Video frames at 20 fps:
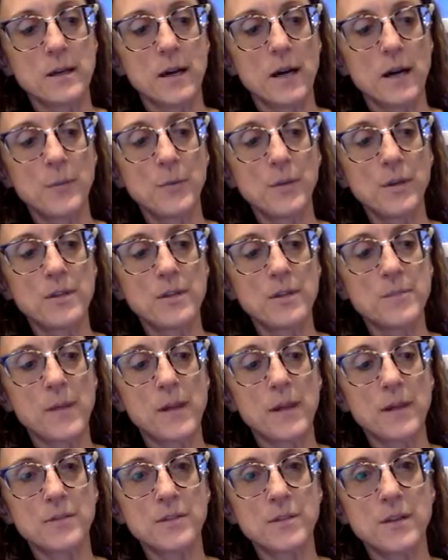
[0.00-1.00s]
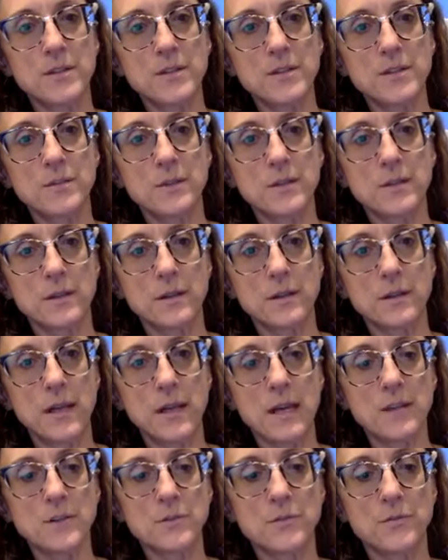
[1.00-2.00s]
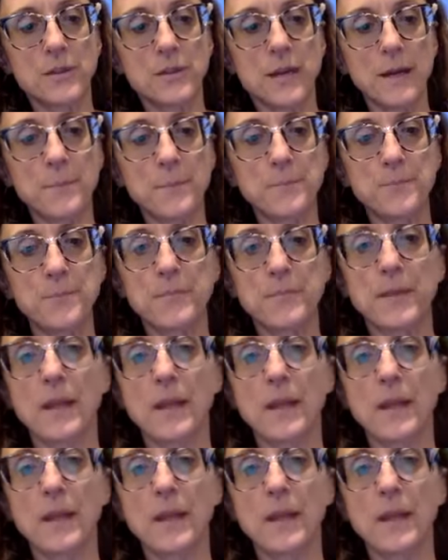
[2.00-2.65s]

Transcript: I'm putting this Palo Santo in a candle flame